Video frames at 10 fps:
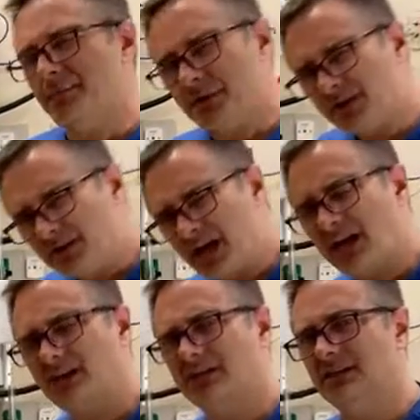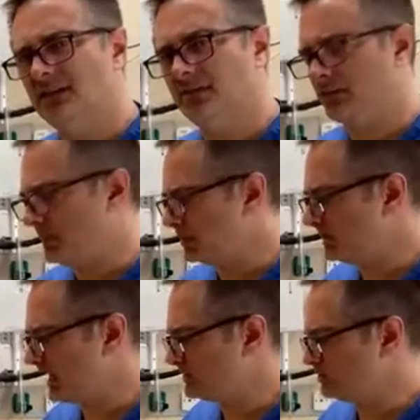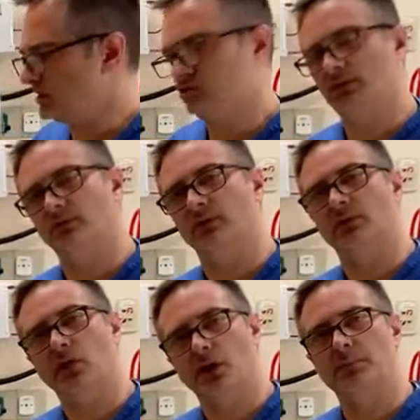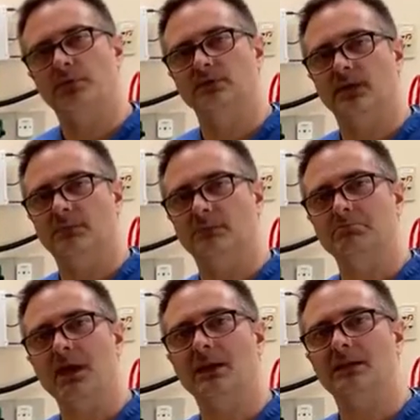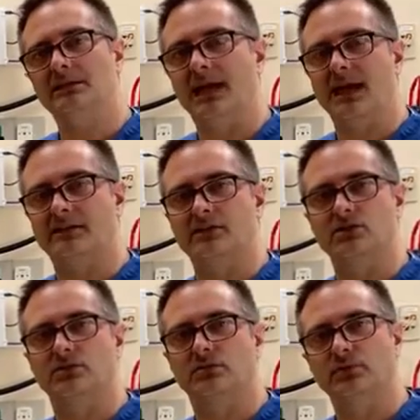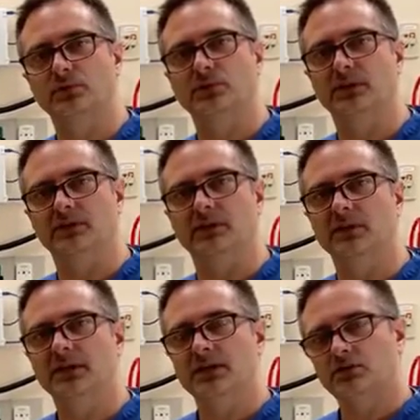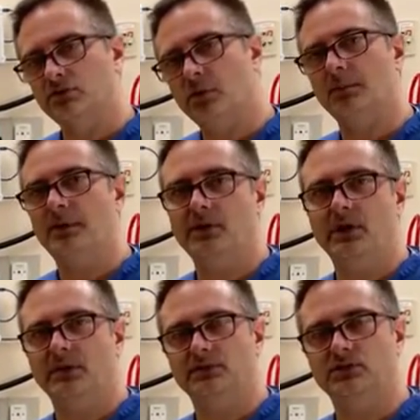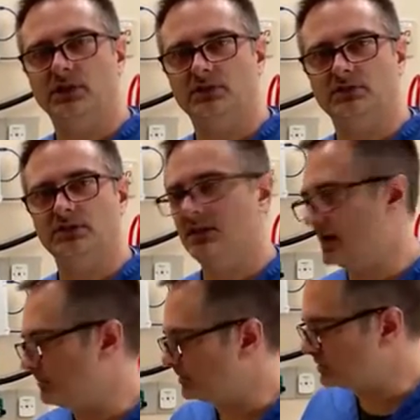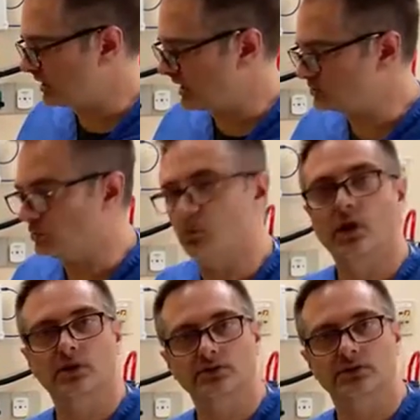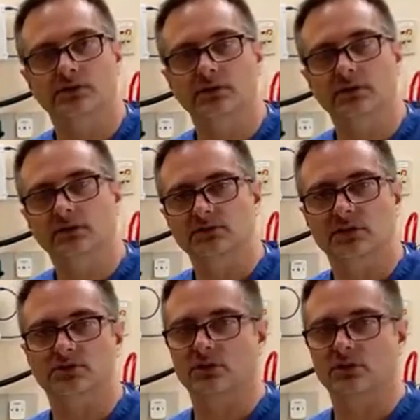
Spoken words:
Periodically, if the patient has the chest drain for a long period of time, you may need to add additional fluid in there, so you want to periodically check to see how much actual water is in the suction